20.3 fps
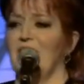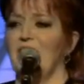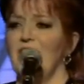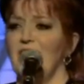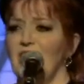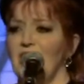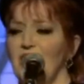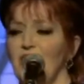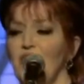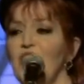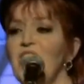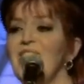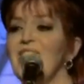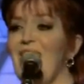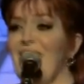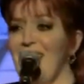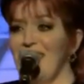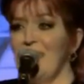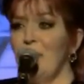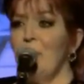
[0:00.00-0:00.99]
You think
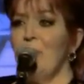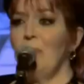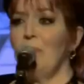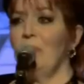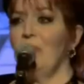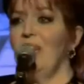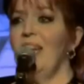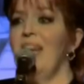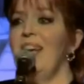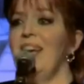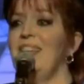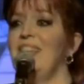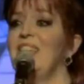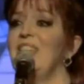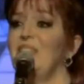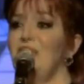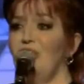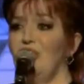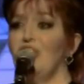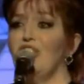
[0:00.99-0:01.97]
I get people laid?
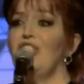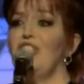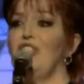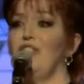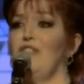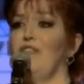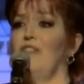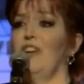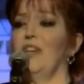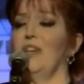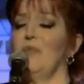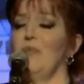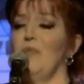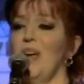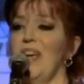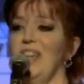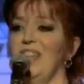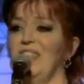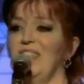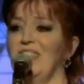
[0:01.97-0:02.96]
Just you fucking
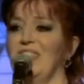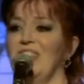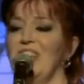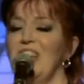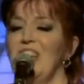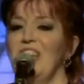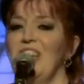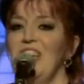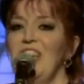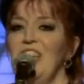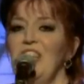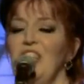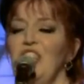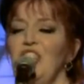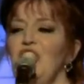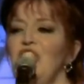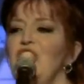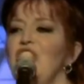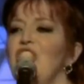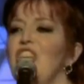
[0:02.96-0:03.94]
wait.
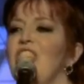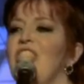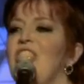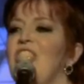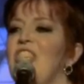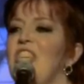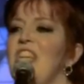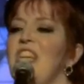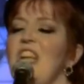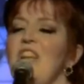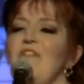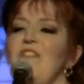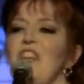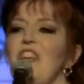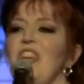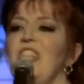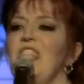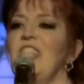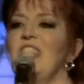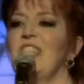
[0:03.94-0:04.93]
She just did a
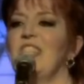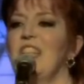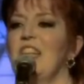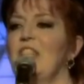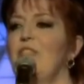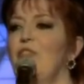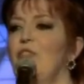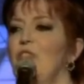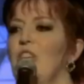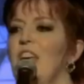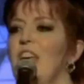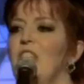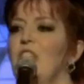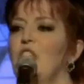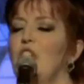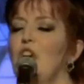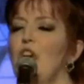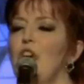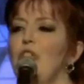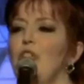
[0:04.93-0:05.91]
very successful
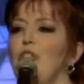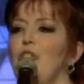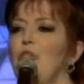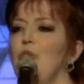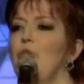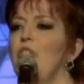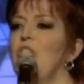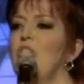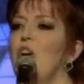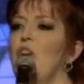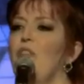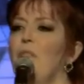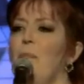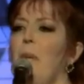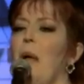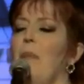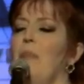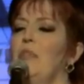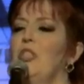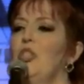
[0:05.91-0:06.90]
Kickstarter to
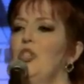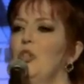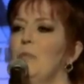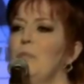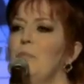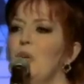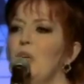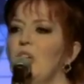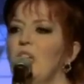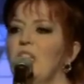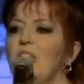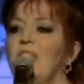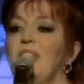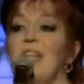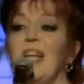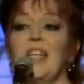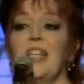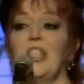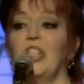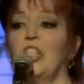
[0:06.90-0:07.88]
self-publish her book,
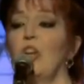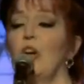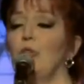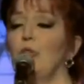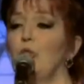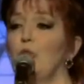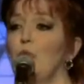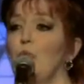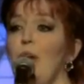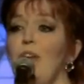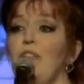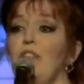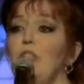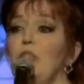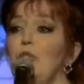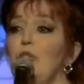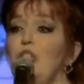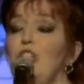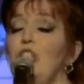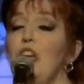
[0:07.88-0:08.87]
Sex Culture
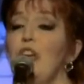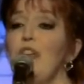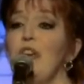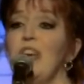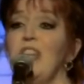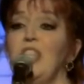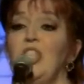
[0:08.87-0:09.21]
Revolutionary.